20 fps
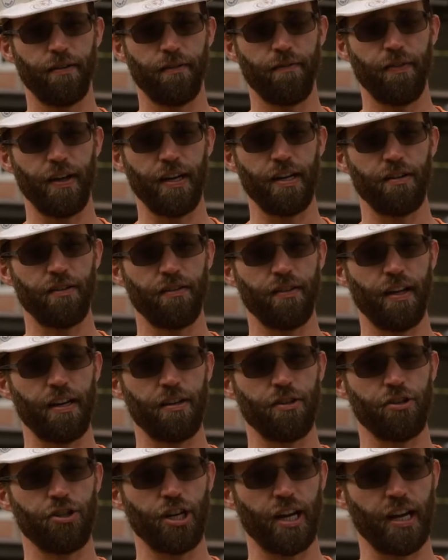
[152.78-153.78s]

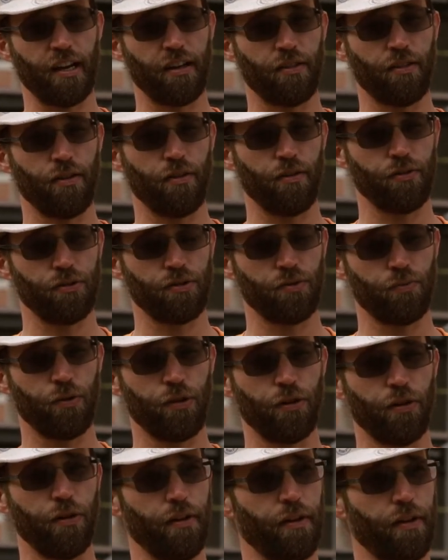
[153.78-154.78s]
they check those. Well,